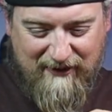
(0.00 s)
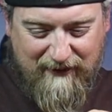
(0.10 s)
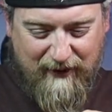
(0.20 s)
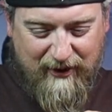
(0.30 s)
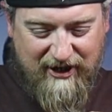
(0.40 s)

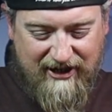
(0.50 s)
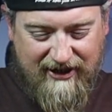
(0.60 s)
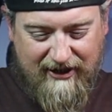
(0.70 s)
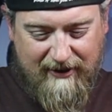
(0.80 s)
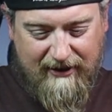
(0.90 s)
for
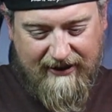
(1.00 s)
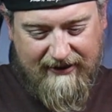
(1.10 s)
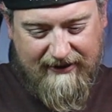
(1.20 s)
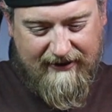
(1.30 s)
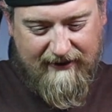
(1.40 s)
your
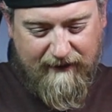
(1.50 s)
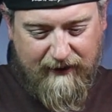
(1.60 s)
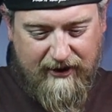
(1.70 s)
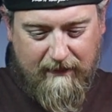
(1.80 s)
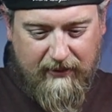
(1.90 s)

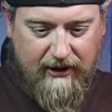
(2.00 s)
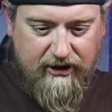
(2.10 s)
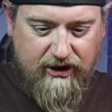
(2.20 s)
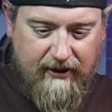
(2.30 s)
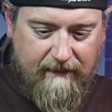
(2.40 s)

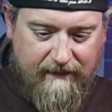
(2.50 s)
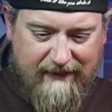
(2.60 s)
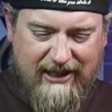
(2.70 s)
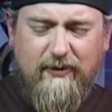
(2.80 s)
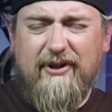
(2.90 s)
plunger.
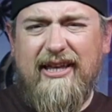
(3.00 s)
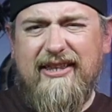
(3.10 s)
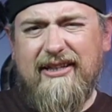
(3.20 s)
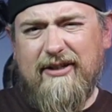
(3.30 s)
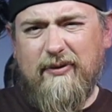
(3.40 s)
I
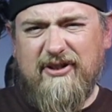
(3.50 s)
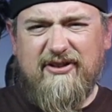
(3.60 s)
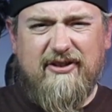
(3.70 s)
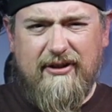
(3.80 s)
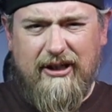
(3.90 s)
think that's what
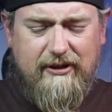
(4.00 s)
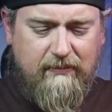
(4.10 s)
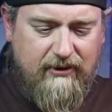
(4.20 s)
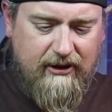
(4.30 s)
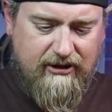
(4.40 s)
this is called, the
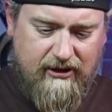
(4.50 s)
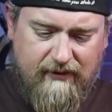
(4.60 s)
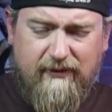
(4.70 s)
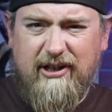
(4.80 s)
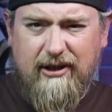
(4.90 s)
plunger
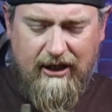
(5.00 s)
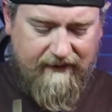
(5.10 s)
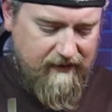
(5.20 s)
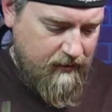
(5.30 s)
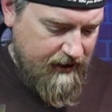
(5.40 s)
for your
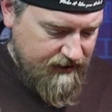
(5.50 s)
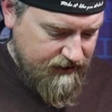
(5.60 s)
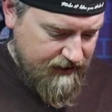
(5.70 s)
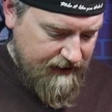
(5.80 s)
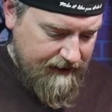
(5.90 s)
coffee
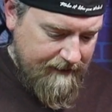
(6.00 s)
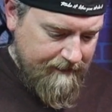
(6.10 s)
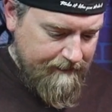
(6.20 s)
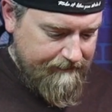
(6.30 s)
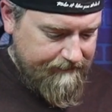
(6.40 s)
press.
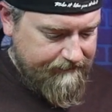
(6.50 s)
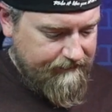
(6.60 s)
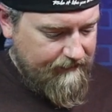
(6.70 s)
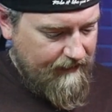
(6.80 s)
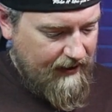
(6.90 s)

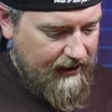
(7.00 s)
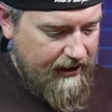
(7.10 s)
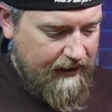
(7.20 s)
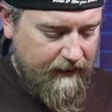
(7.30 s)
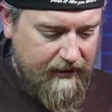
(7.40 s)

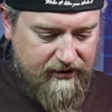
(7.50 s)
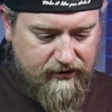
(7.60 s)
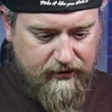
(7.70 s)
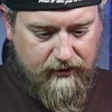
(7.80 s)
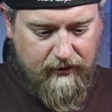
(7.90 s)
And we're going to
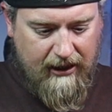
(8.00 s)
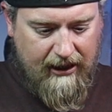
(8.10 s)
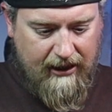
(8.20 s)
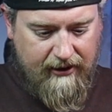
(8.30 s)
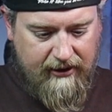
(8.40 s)
screw
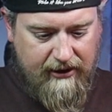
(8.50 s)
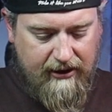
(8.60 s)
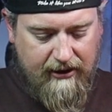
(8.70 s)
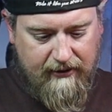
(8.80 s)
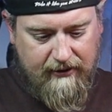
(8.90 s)
on
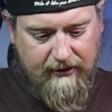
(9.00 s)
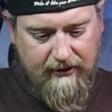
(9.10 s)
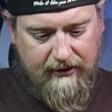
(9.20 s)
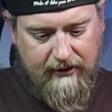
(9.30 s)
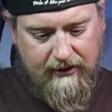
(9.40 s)
the
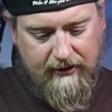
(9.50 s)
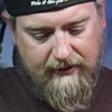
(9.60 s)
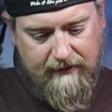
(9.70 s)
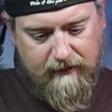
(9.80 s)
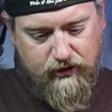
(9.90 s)

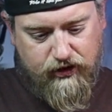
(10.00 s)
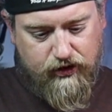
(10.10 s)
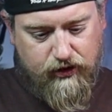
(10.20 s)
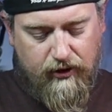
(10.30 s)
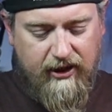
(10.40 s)

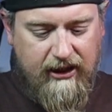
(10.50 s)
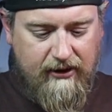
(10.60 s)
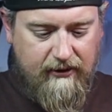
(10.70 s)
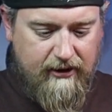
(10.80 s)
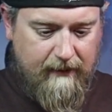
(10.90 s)

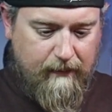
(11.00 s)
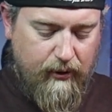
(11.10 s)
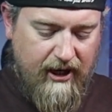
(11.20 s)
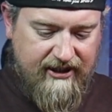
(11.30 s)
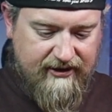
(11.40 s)
screen, the
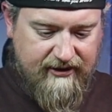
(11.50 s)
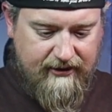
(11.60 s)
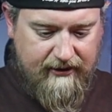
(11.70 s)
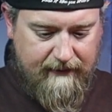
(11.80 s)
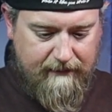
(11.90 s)

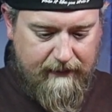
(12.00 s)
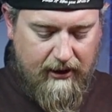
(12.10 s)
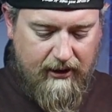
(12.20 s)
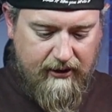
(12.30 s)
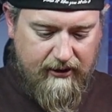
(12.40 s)
press
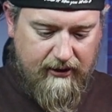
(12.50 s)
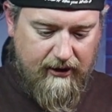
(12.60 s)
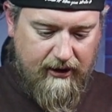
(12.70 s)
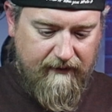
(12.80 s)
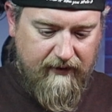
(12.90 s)
part
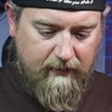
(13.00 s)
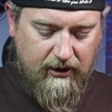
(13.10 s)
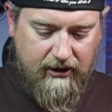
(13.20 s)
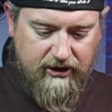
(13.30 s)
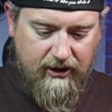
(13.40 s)
of the
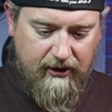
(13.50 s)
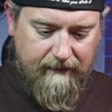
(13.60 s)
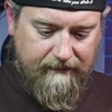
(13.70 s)
plunger.